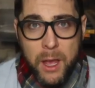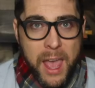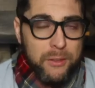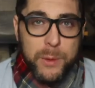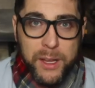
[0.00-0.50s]

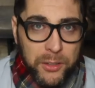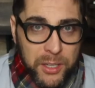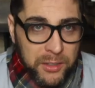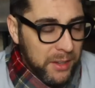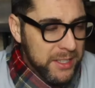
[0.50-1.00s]
Everybody else
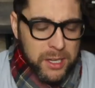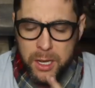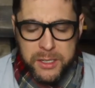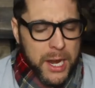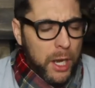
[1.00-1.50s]
does it. That's
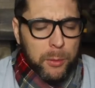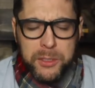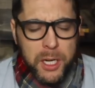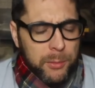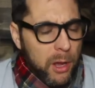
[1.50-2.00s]
terrible,
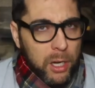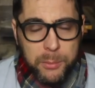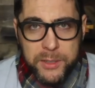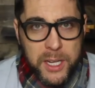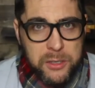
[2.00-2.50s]
terrible
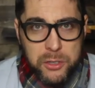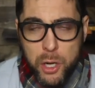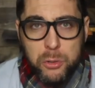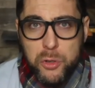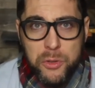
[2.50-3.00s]
argumentation.
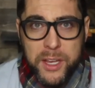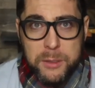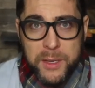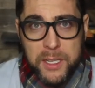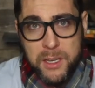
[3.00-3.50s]
Don't do
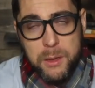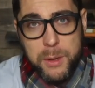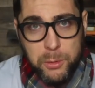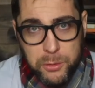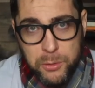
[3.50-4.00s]
things because other
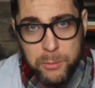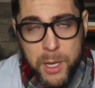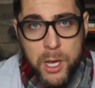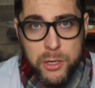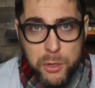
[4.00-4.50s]
people do them.
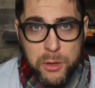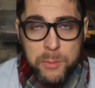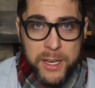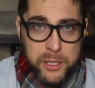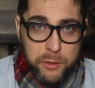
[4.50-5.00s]
Do them
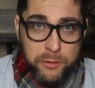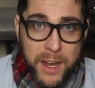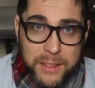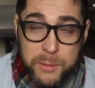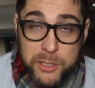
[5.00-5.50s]
because you find them